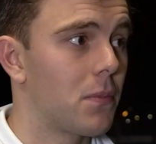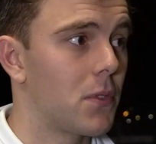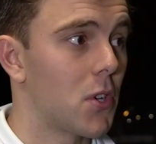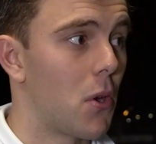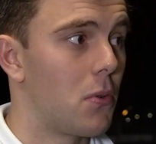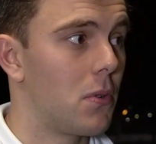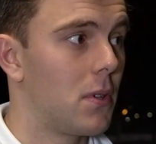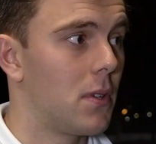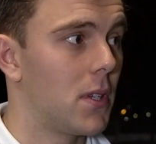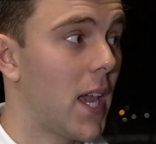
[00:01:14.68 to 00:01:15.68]
So,
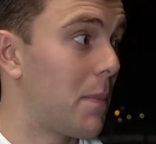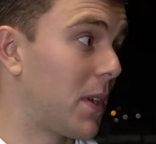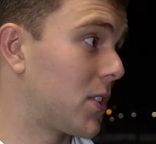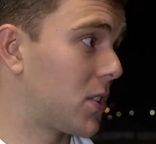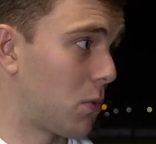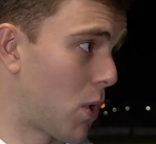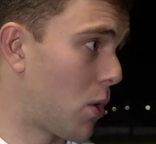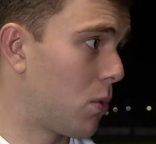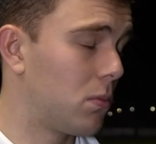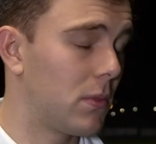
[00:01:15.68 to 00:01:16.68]
yeah, because of the
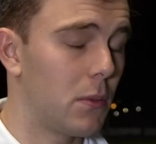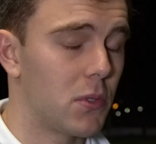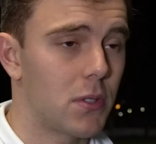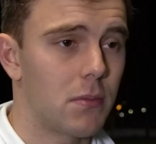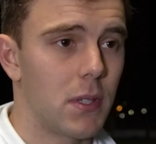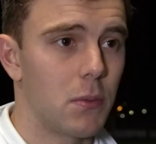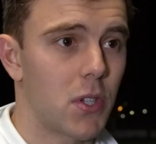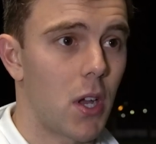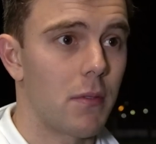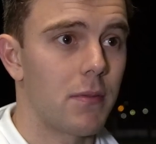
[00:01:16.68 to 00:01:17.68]
role, it was
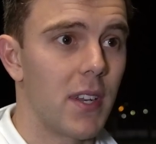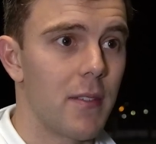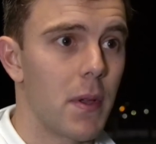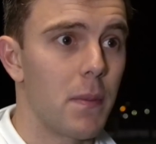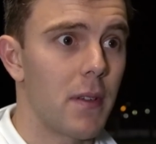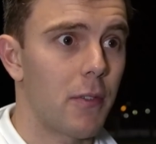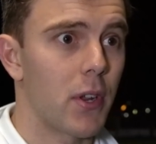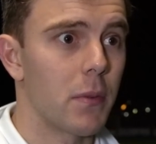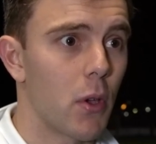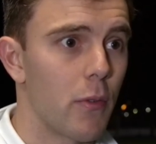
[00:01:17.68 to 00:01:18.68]
kind of leaving me a bit of
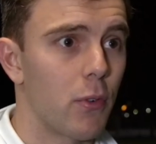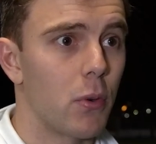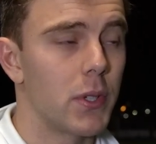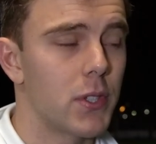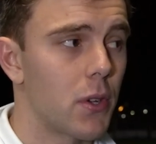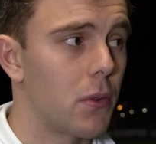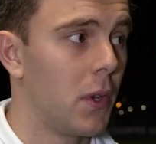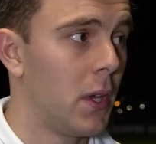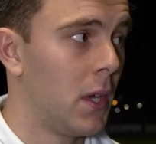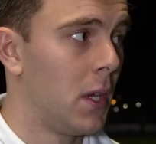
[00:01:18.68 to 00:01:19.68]
freedom going forward. So
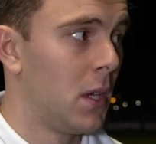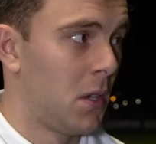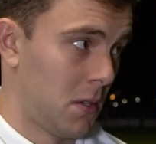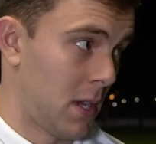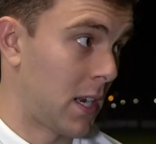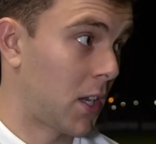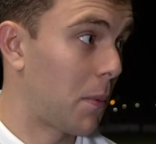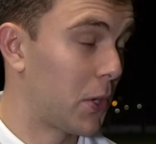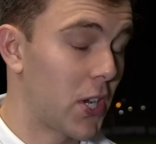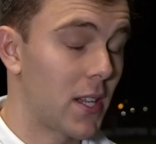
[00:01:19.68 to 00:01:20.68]
I had a
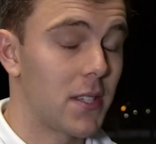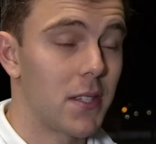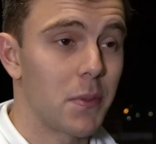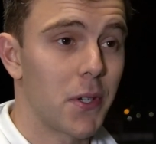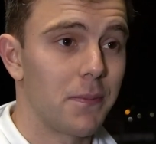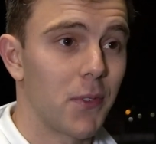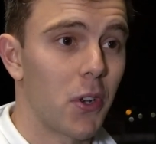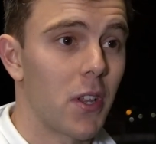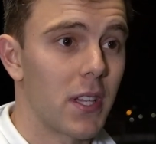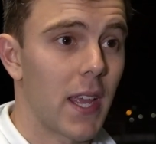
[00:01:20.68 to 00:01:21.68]
couple of chances, but
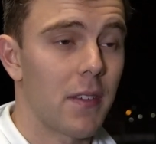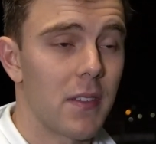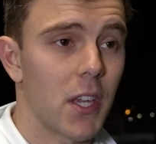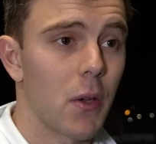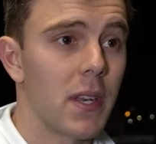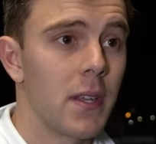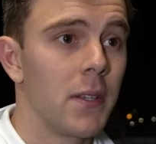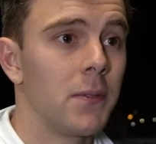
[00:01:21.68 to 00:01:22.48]
on another day, I think they go in.